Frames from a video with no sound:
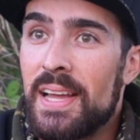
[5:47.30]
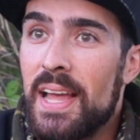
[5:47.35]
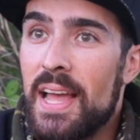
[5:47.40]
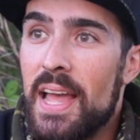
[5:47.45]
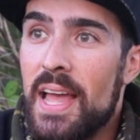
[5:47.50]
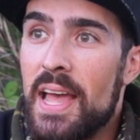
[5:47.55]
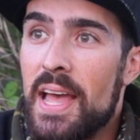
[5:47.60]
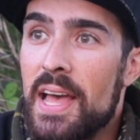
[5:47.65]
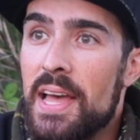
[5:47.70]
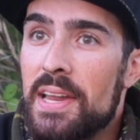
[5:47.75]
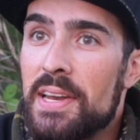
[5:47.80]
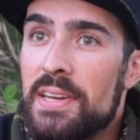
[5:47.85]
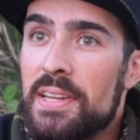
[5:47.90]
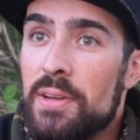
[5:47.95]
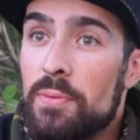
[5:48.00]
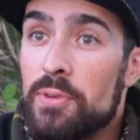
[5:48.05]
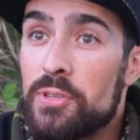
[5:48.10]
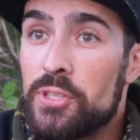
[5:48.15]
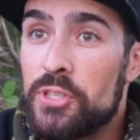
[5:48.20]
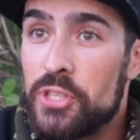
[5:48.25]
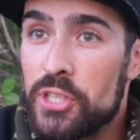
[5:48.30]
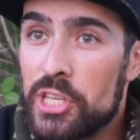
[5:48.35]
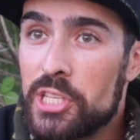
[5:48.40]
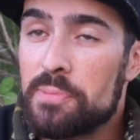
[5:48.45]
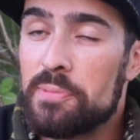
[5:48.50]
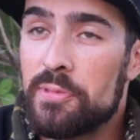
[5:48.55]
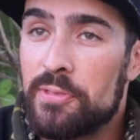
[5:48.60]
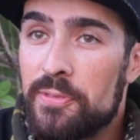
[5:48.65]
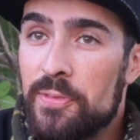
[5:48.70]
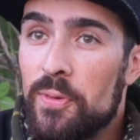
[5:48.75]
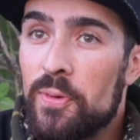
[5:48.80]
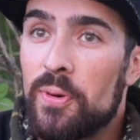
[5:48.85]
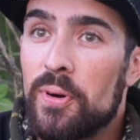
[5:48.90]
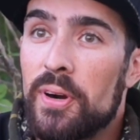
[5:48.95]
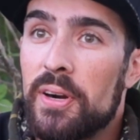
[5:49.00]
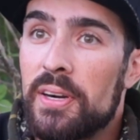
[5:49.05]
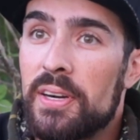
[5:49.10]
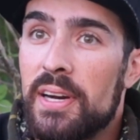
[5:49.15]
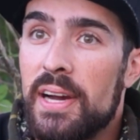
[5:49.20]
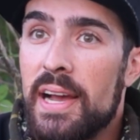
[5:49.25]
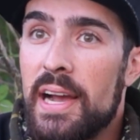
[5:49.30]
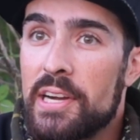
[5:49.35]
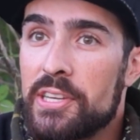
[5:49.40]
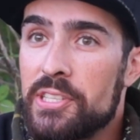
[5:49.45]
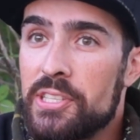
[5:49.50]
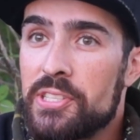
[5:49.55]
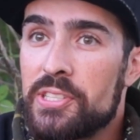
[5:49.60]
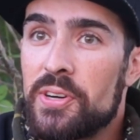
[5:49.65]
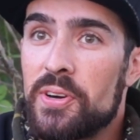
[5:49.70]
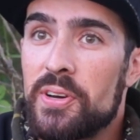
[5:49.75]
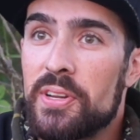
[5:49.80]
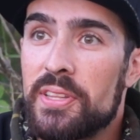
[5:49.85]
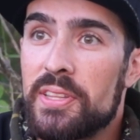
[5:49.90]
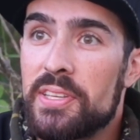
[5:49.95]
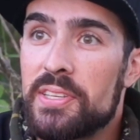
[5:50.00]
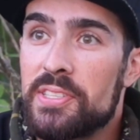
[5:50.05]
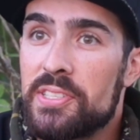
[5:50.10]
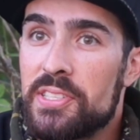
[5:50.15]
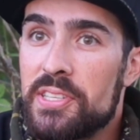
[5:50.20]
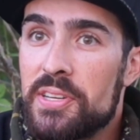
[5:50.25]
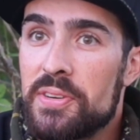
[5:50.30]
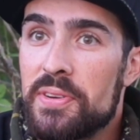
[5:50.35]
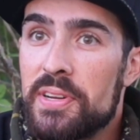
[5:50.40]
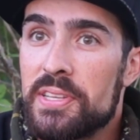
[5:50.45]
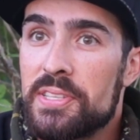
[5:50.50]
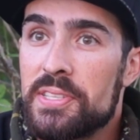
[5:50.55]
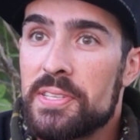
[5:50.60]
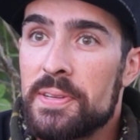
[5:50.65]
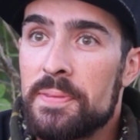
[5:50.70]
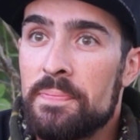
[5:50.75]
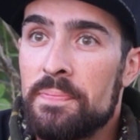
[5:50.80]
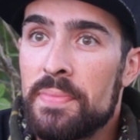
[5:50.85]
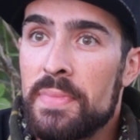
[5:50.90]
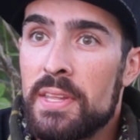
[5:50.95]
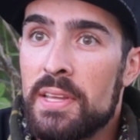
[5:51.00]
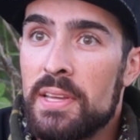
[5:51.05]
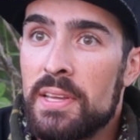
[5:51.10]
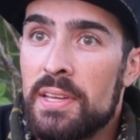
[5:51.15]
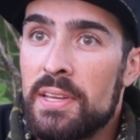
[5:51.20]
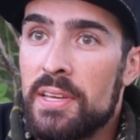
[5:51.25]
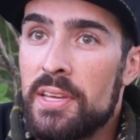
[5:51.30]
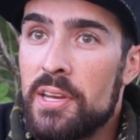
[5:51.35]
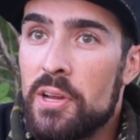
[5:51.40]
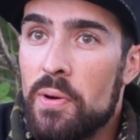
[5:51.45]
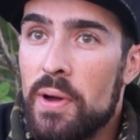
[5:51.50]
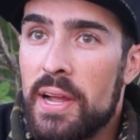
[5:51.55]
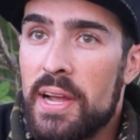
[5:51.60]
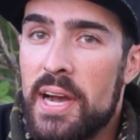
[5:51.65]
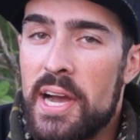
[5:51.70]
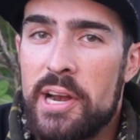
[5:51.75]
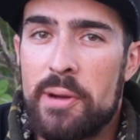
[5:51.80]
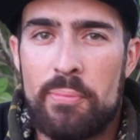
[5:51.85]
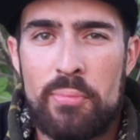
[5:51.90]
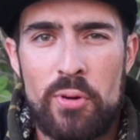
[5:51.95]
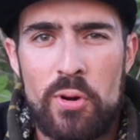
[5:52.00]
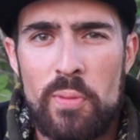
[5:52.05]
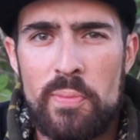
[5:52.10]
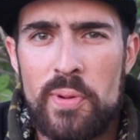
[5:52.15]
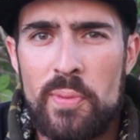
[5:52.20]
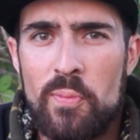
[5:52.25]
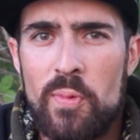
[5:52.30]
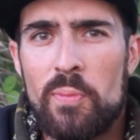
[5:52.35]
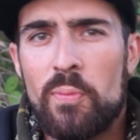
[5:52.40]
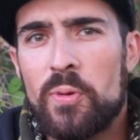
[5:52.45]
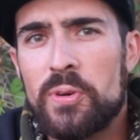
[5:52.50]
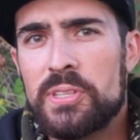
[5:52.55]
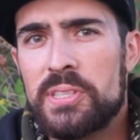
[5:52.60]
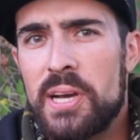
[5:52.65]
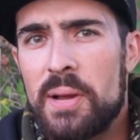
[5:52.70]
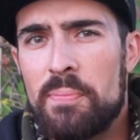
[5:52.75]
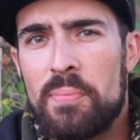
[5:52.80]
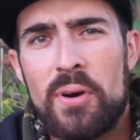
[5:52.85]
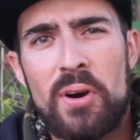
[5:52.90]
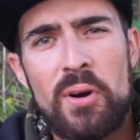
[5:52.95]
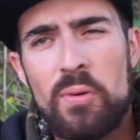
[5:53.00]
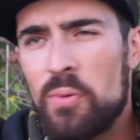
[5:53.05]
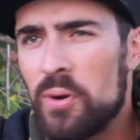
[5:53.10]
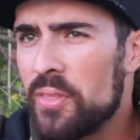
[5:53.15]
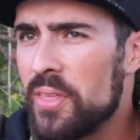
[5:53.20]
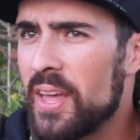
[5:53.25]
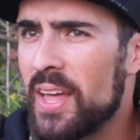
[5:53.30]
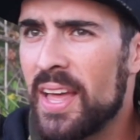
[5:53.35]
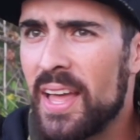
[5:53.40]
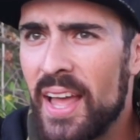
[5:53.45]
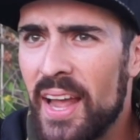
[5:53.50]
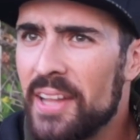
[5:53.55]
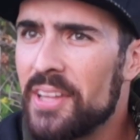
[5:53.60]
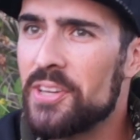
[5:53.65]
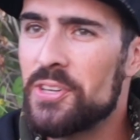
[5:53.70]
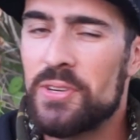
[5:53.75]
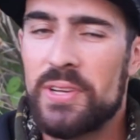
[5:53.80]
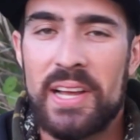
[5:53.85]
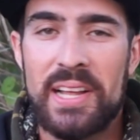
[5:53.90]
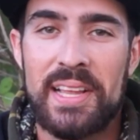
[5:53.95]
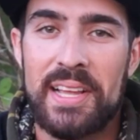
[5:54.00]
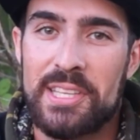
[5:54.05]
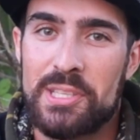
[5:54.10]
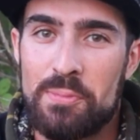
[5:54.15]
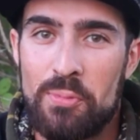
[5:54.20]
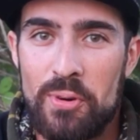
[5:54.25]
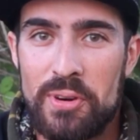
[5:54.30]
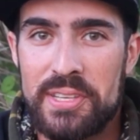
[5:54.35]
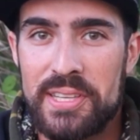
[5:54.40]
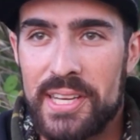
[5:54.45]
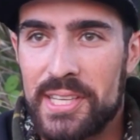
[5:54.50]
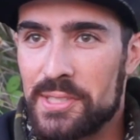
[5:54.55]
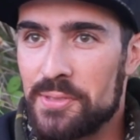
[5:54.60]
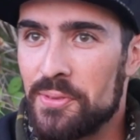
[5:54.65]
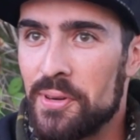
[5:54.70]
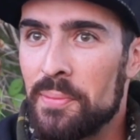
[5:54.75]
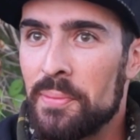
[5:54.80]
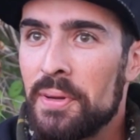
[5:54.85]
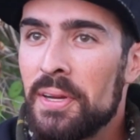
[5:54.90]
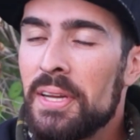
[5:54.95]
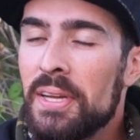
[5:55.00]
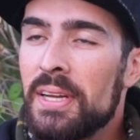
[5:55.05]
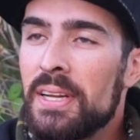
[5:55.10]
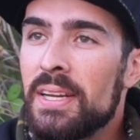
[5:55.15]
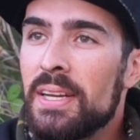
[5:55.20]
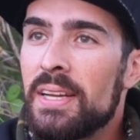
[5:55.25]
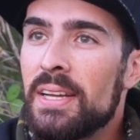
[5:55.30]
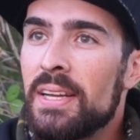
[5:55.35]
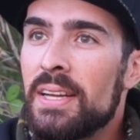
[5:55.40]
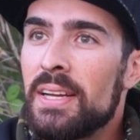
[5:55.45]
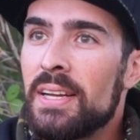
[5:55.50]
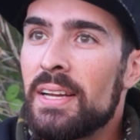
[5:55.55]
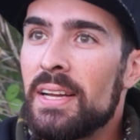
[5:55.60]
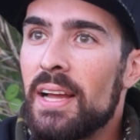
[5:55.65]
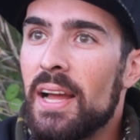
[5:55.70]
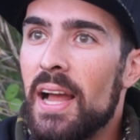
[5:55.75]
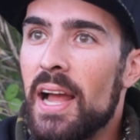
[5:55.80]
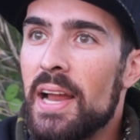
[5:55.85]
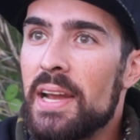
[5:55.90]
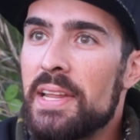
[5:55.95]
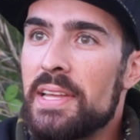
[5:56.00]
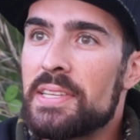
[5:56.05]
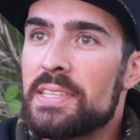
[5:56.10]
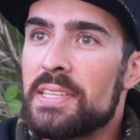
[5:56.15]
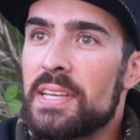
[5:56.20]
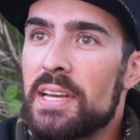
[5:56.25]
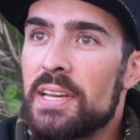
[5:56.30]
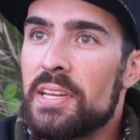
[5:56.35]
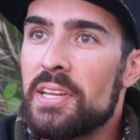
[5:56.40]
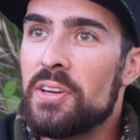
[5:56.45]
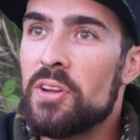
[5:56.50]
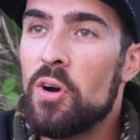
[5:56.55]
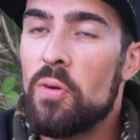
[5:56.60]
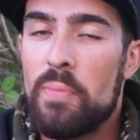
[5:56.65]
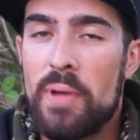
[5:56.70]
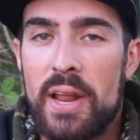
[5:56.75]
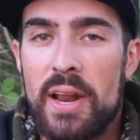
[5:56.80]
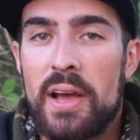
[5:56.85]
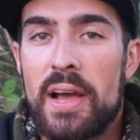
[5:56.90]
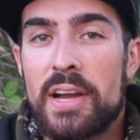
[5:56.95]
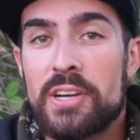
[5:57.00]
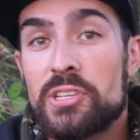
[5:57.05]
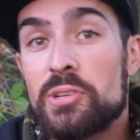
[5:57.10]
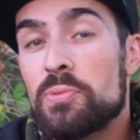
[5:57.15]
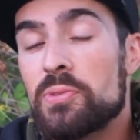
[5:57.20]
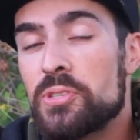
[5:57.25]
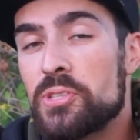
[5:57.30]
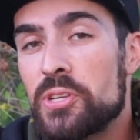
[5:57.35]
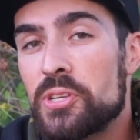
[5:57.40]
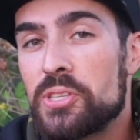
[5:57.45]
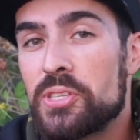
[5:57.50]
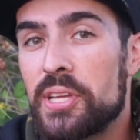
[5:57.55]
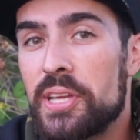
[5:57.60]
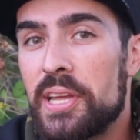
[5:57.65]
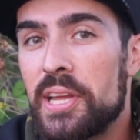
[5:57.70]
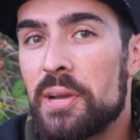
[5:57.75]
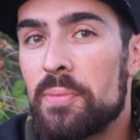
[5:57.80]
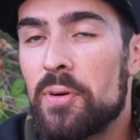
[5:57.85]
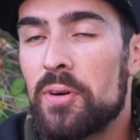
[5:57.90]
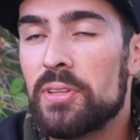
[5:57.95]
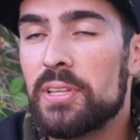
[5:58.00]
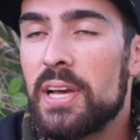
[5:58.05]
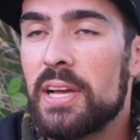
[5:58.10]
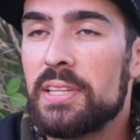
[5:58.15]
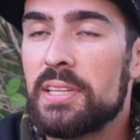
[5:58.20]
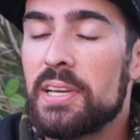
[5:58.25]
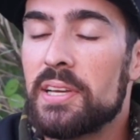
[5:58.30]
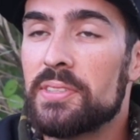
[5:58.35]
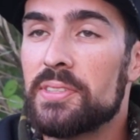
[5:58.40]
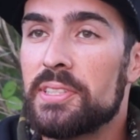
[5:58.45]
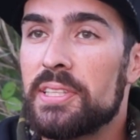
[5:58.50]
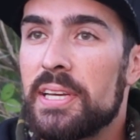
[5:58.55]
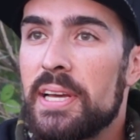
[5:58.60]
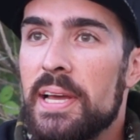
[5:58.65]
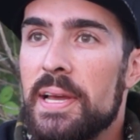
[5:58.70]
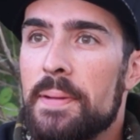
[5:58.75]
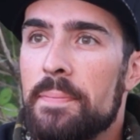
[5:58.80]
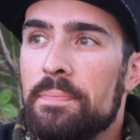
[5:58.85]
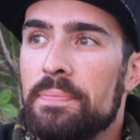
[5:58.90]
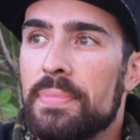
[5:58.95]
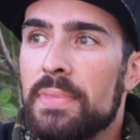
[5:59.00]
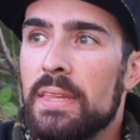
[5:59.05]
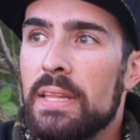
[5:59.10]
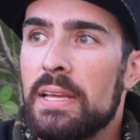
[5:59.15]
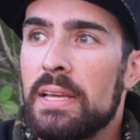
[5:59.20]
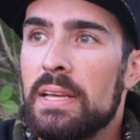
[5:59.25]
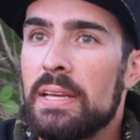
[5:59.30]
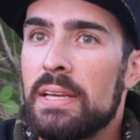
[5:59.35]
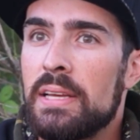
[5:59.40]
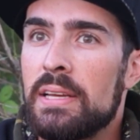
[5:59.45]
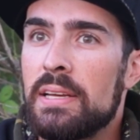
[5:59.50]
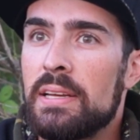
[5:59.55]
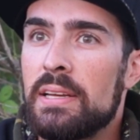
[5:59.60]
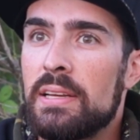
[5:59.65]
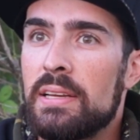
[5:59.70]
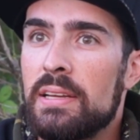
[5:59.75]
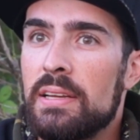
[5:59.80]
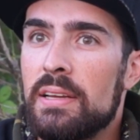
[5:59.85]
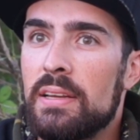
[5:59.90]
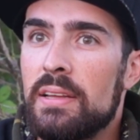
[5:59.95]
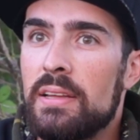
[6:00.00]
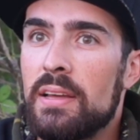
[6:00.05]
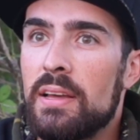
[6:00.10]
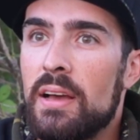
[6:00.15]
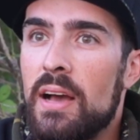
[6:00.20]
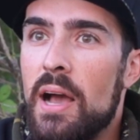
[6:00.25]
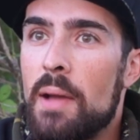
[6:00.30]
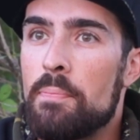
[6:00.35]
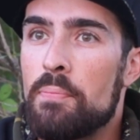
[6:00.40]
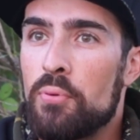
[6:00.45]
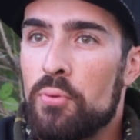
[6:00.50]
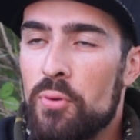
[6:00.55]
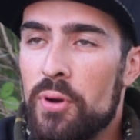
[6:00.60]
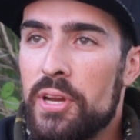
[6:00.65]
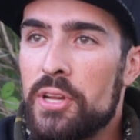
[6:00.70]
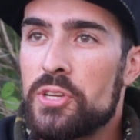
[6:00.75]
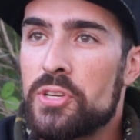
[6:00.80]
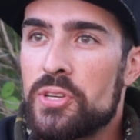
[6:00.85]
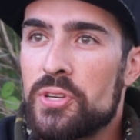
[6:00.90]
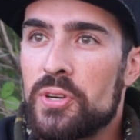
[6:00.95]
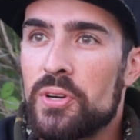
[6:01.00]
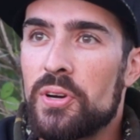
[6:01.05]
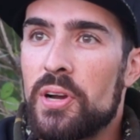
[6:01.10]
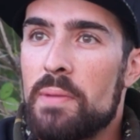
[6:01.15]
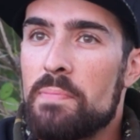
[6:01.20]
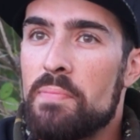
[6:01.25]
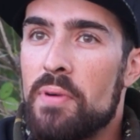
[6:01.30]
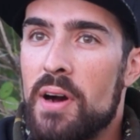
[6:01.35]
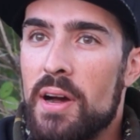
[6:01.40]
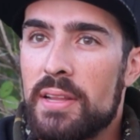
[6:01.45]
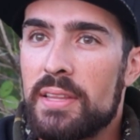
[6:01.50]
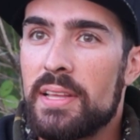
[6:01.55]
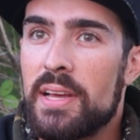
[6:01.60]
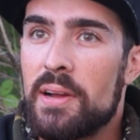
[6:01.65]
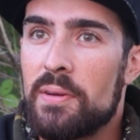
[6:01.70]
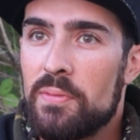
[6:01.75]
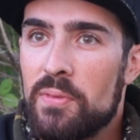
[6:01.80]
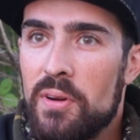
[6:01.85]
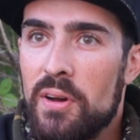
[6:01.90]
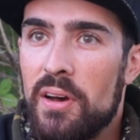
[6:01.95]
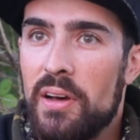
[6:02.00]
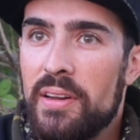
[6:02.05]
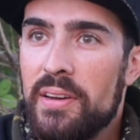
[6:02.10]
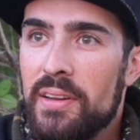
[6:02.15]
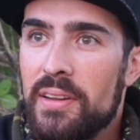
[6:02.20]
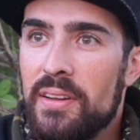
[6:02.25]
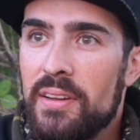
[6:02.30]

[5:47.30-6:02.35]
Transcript: And it was just before I actually started this series. You know, I kind of probed him one more time. Paul, where the heck did you get that Sportex from? And he said, you know, mate, I actually was just thinking about that the other day. I'm pretty sure I bought that rod